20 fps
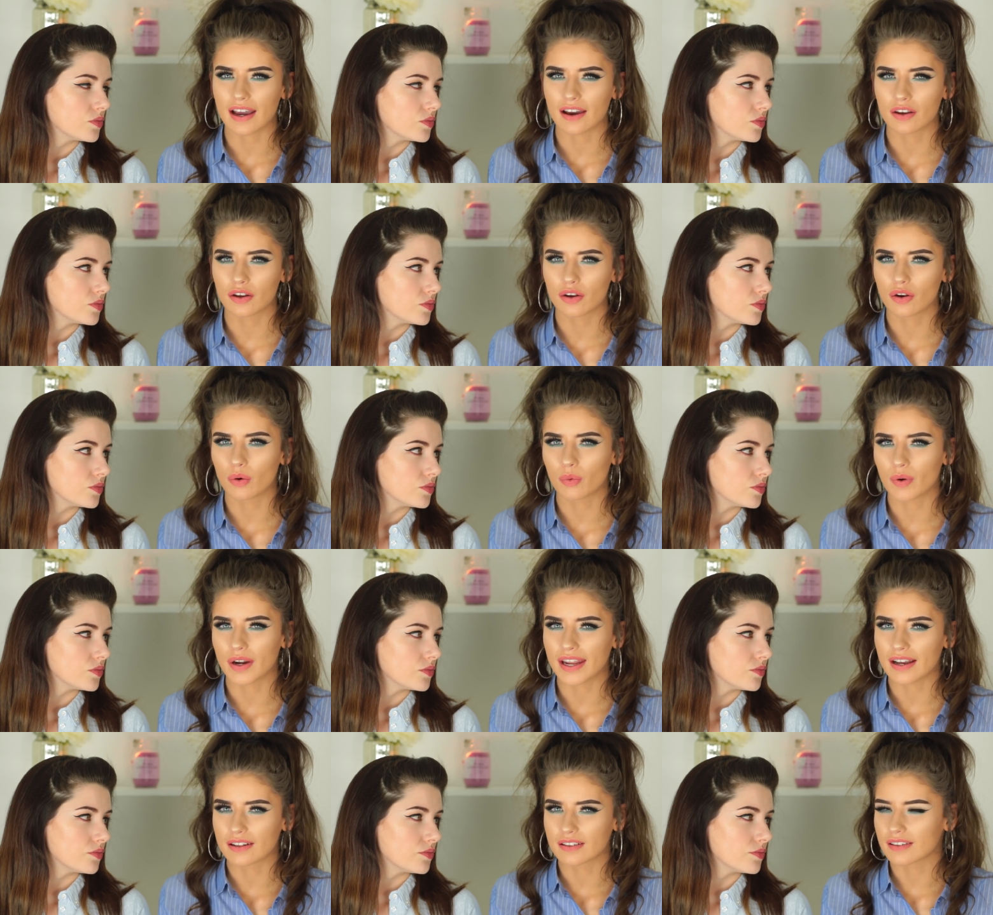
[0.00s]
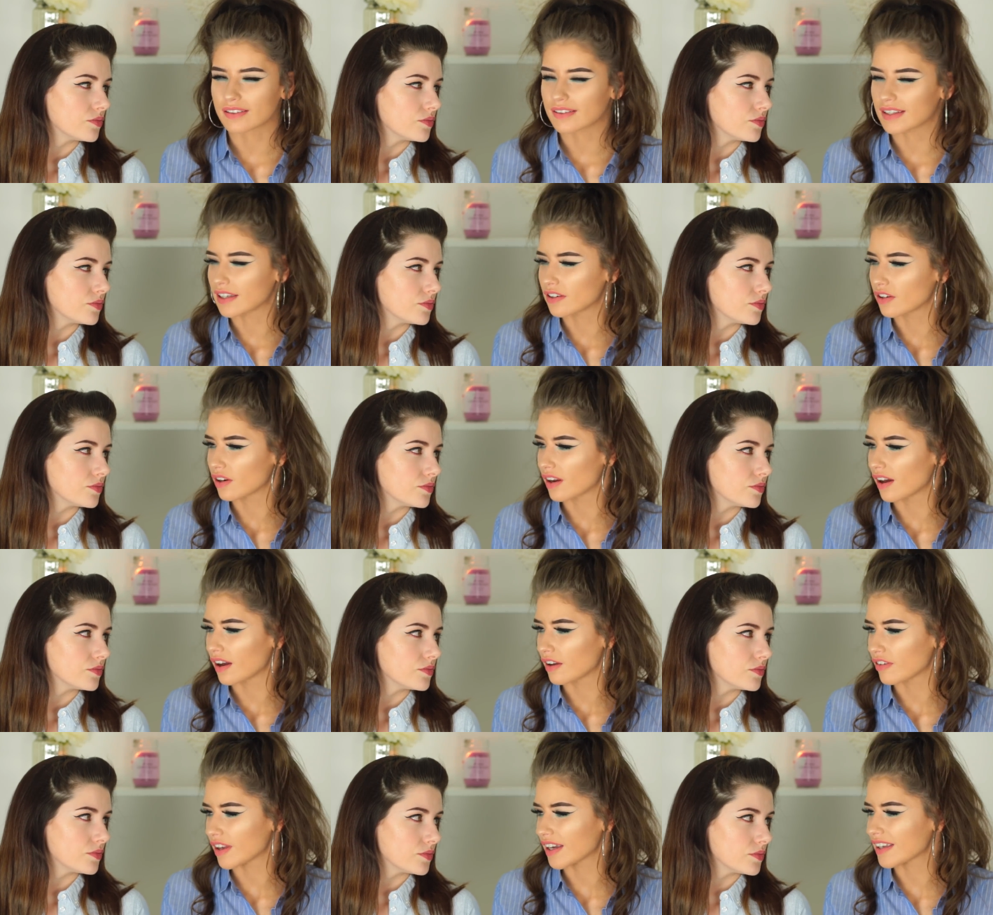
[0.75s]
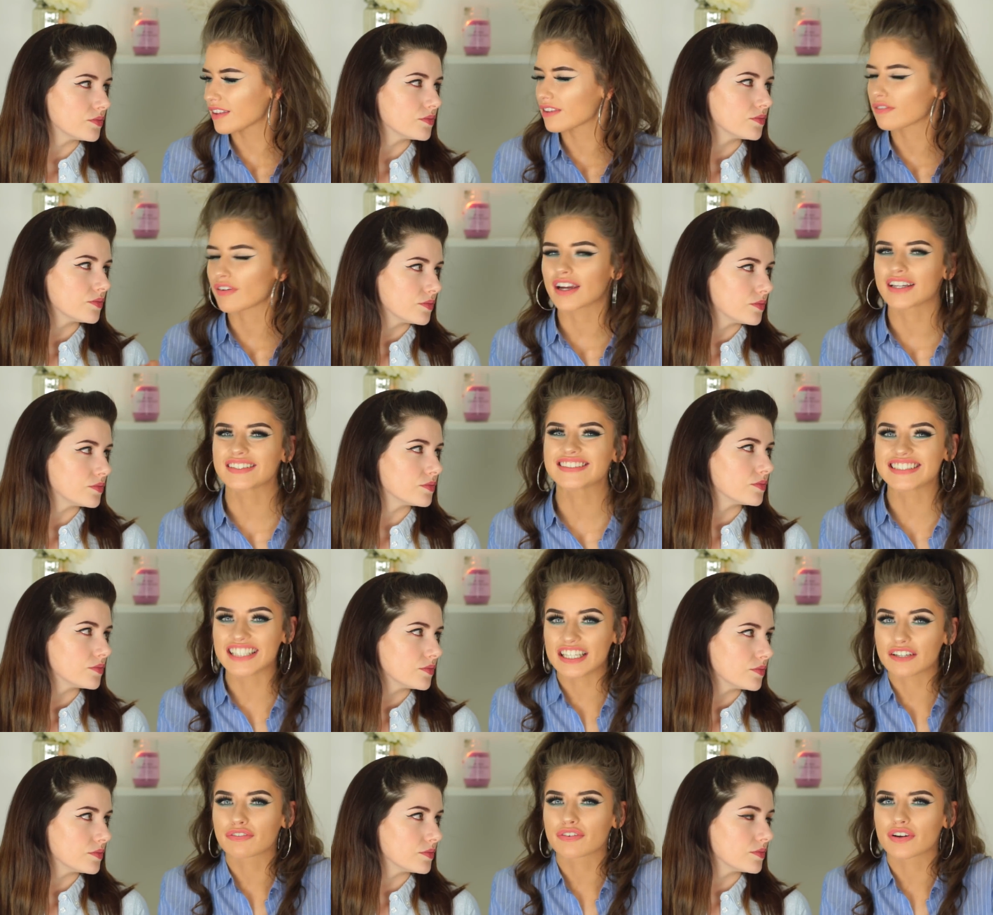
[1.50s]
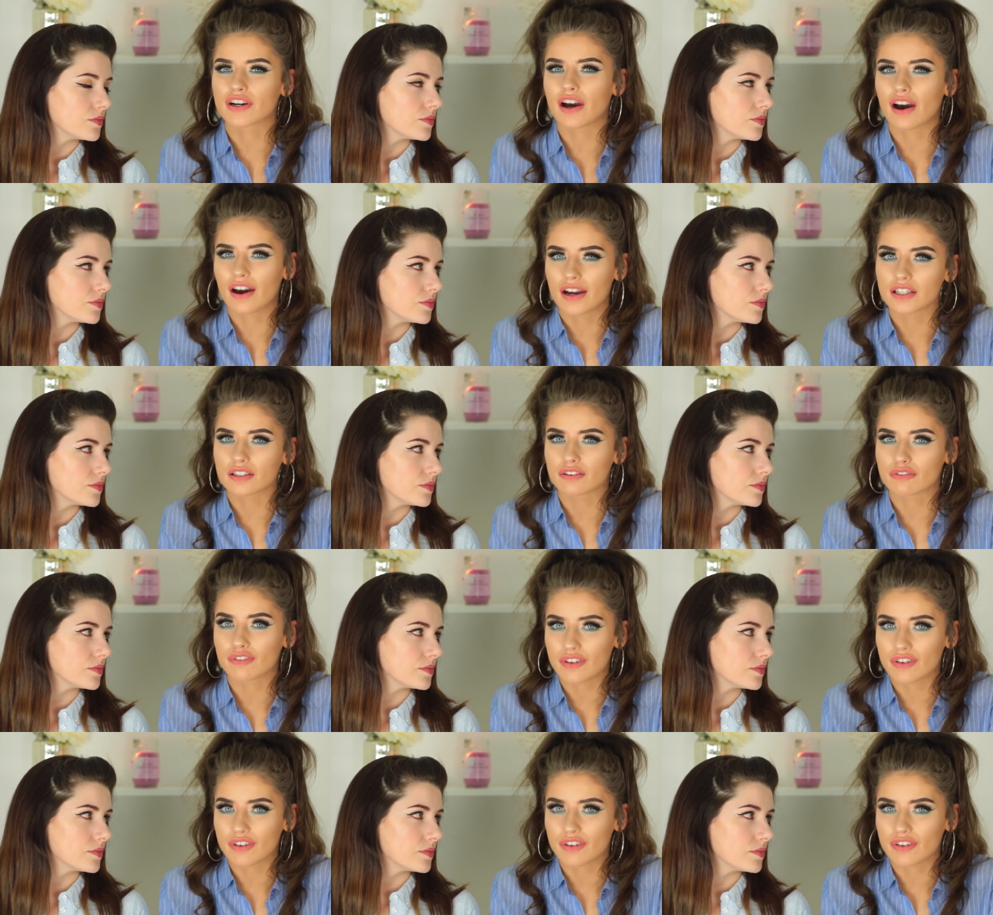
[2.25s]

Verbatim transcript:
Speaker 1: that no one else in your life like it's a very different kind